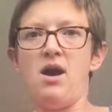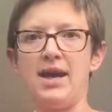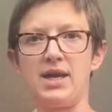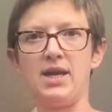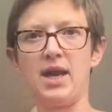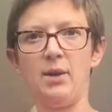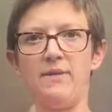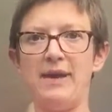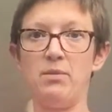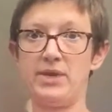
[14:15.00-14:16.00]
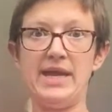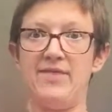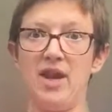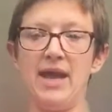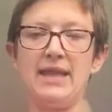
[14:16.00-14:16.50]
I can go around
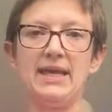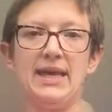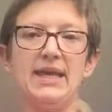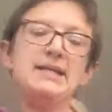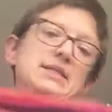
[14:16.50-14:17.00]
either like this,